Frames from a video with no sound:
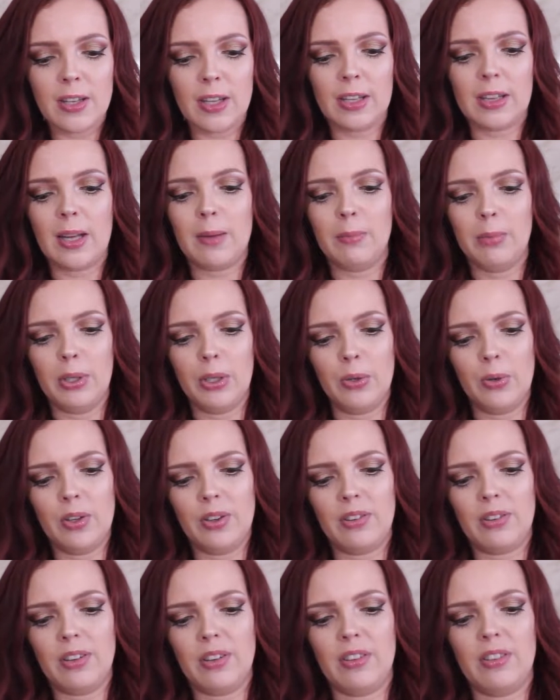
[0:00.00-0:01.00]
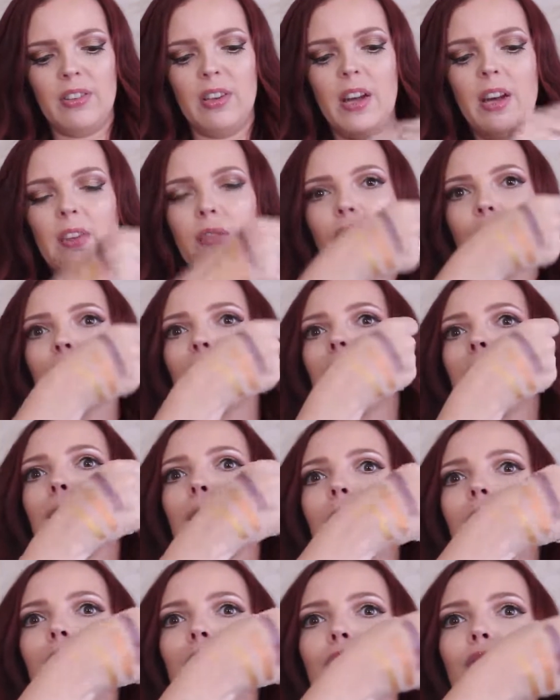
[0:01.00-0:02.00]
like that blue, it's not really
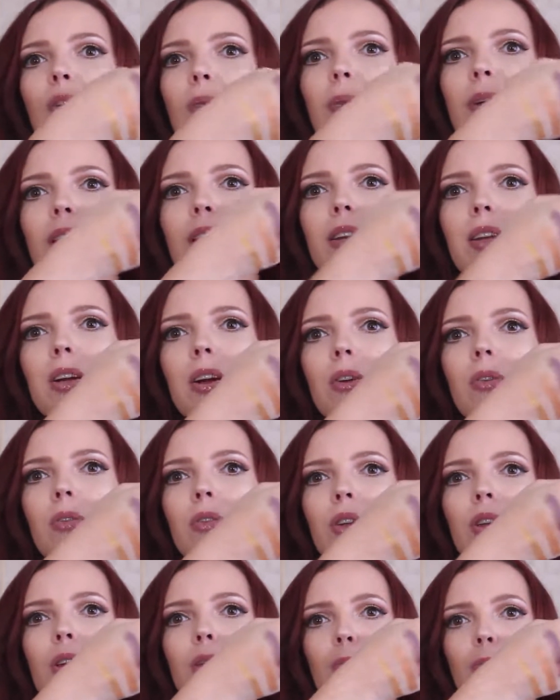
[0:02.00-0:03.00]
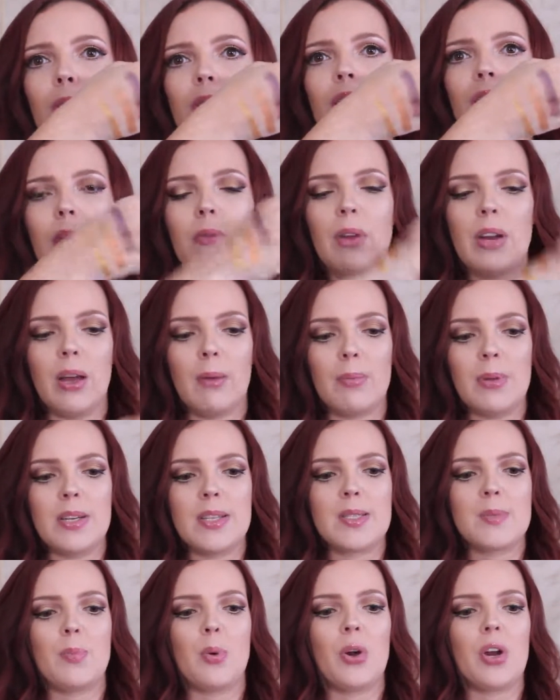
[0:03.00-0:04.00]
impactful, but you know, you can build that one up and
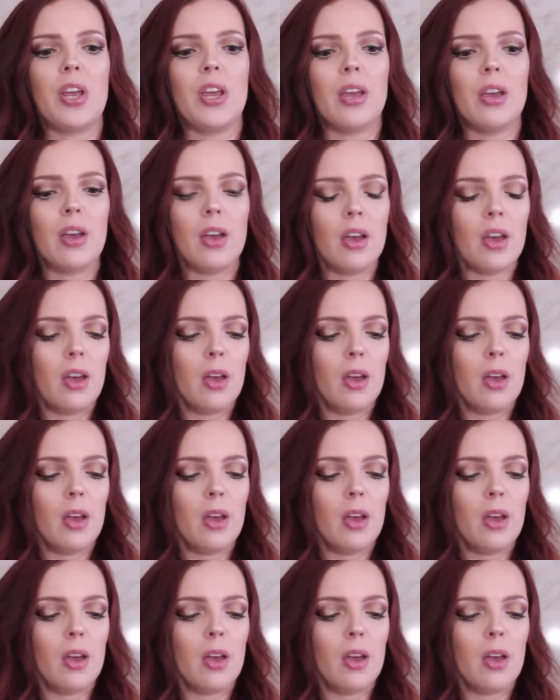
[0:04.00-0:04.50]
it's pretty.